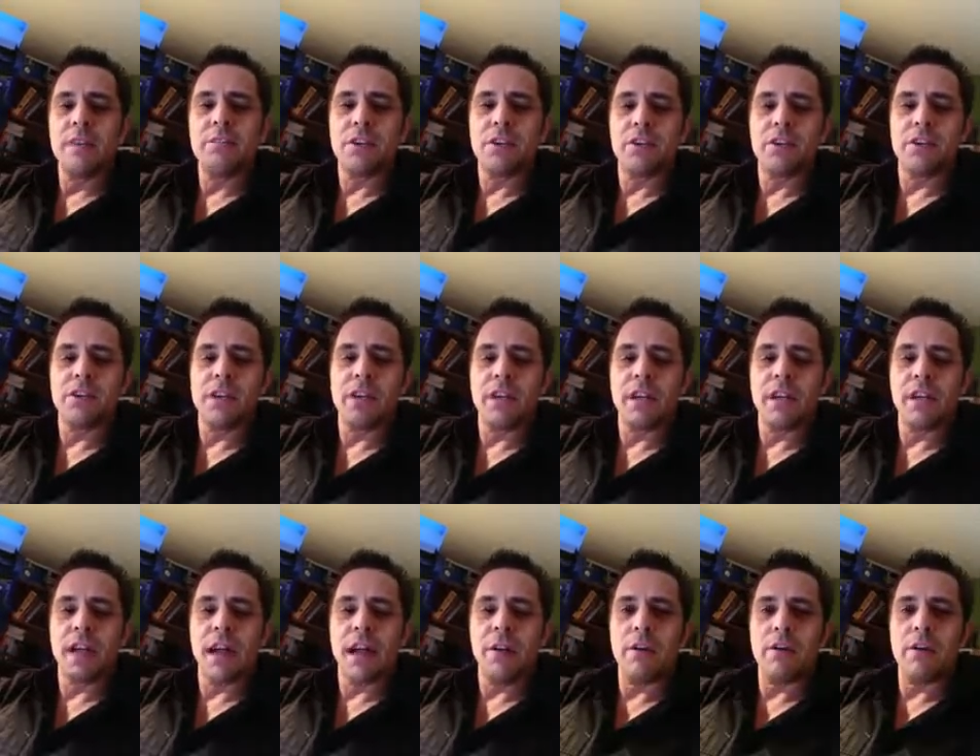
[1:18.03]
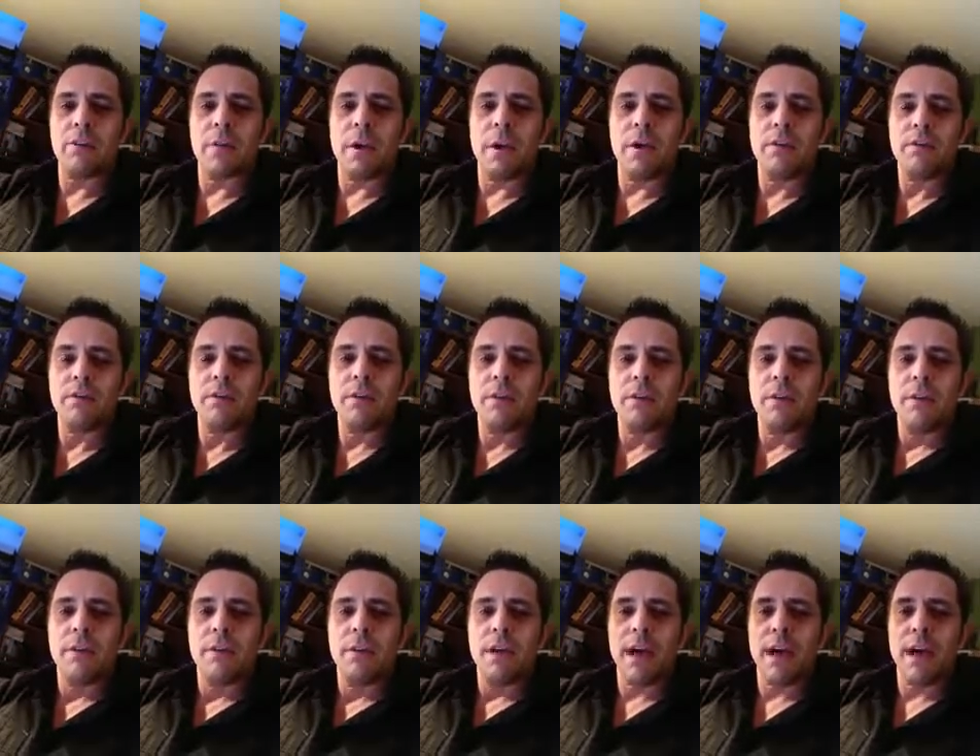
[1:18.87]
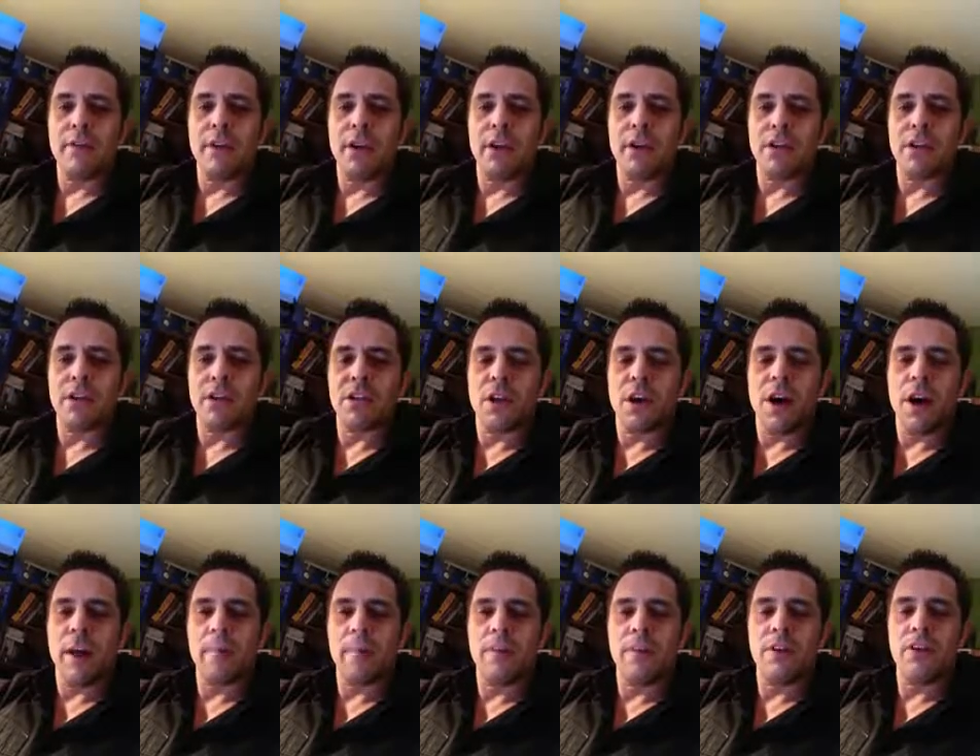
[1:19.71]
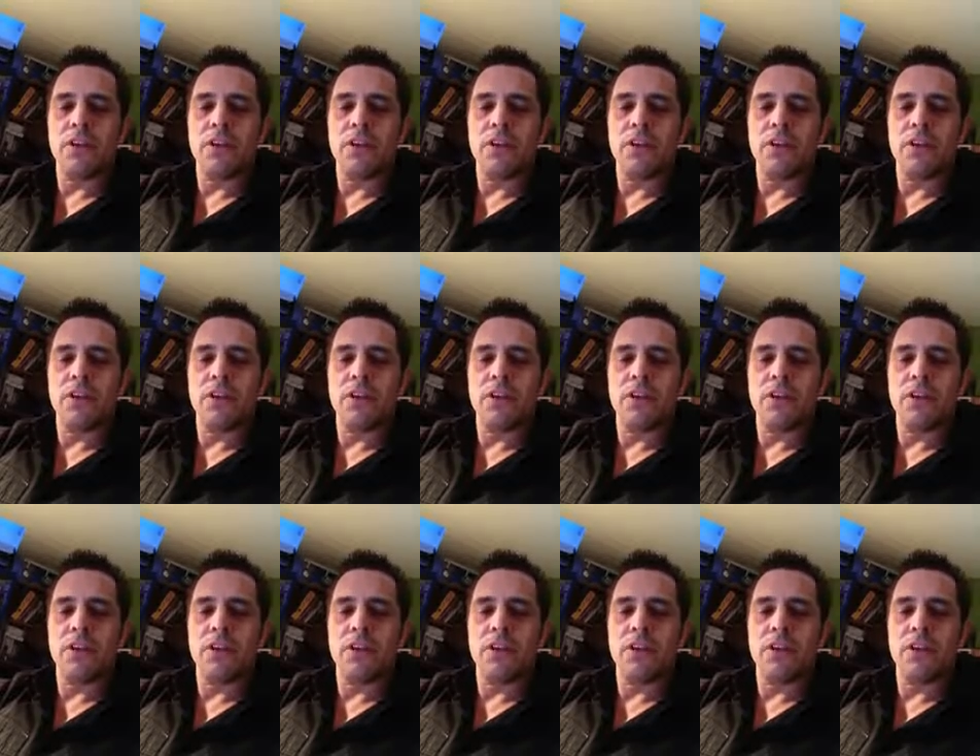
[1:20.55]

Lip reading: just chilling out as well, having a good time,